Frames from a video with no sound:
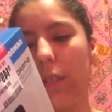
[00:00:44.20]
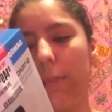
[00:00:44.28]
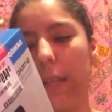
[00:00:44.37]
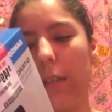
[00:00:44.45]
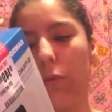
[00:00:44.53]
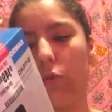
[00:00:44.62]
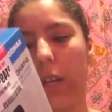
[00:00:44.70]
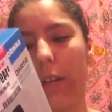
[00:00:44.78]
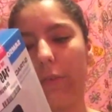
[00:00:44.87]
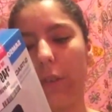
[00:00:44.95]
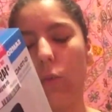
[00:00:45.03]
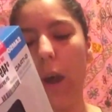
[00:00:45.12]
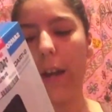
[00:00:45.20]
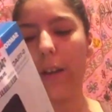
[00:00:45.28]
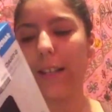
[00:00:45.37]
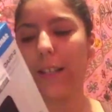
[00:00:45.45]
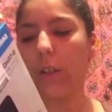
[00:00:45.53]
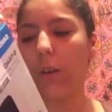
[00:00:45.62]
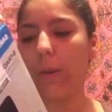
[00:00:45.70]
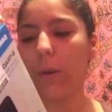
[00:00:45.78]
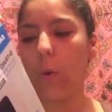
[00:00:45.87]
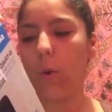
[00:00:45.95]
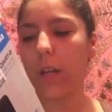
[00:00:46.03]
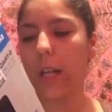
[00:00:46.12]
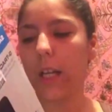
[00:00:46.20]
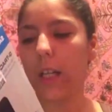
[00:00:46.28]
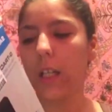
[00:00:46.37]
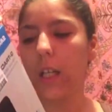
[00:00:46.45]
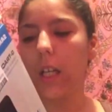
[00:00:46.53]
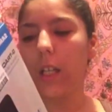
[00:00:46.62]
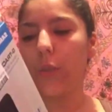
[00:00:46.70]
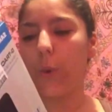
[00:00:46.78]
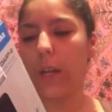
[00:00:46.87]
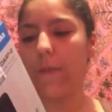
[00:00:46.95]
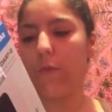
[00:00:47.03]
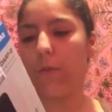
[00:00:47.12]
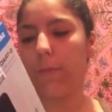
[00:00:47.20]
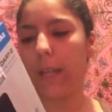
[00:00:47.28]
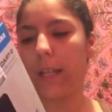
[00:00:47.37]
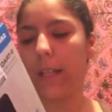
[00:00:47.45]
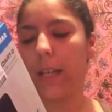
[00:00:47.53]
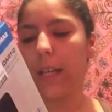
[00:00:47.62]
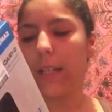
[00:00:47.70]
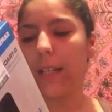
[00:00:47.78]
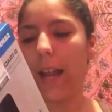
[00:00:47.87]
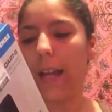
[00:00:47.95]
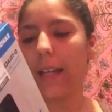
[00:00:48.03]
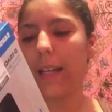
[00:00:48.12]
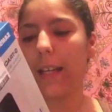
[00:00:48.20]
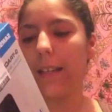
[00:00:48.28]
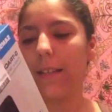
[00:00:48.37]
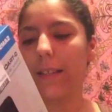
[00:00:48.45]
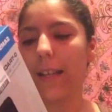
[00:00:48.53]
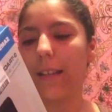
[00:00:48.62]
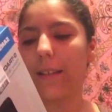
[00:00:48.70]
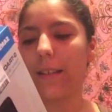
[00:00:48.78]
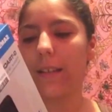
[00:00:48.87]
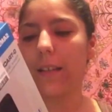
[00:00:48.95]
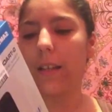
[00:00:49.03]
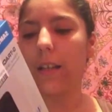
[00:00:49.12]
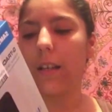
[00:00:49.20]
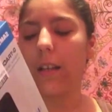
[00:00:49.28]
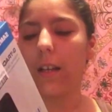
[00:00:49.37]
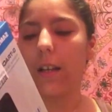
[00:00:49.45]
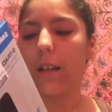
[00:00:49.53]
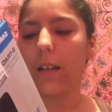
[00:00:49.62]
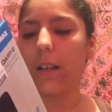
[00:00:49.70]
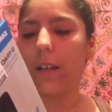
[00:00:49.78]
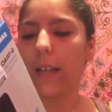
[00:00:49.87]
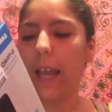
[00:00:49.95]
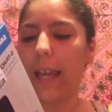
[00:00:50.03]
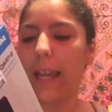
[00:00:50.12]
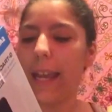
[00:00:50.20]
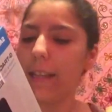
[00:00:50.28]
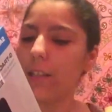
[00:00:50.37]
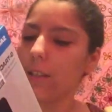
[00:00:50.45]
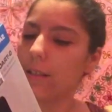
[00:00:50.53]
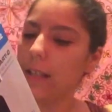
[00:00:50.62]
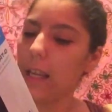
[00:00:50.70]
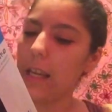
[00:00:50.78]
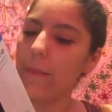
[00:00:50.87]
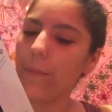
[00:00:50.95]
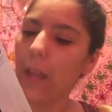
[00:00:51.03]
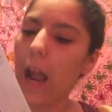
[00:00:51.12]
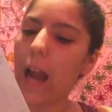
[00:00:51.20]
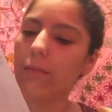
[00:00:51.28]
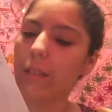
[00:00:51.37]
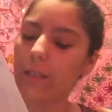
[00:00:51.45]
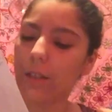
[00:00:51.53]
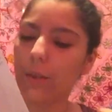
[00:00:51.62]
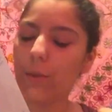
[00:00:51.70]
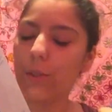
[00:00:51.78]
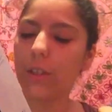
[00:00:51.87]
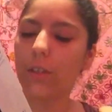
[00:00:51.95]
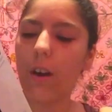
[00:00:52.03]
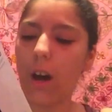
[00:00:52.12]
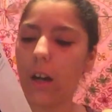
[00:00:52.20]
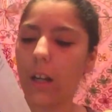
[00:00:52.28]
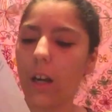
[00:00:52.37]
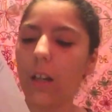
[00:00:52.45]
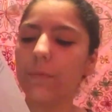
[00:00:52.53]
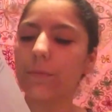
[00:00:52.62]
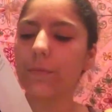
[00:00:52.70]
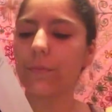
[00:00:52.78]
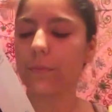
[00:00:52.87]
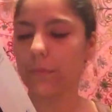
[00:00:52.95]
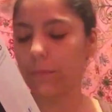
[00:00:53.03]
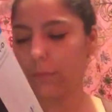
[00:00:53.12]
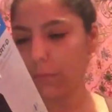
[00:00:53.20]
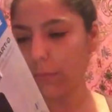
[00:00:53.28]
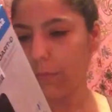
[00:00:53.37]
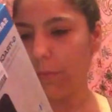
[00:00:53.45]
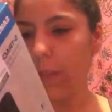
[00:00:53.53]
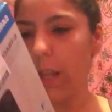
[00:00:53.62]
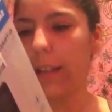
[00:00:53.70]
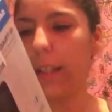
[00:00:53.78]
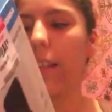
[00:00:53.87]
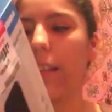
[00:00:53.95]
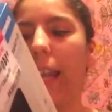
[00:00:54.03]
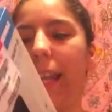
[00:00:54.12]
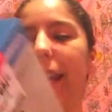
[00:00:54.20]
USB, no drivers required, and start recording 24-bit 96 kHz high resolution audio. I think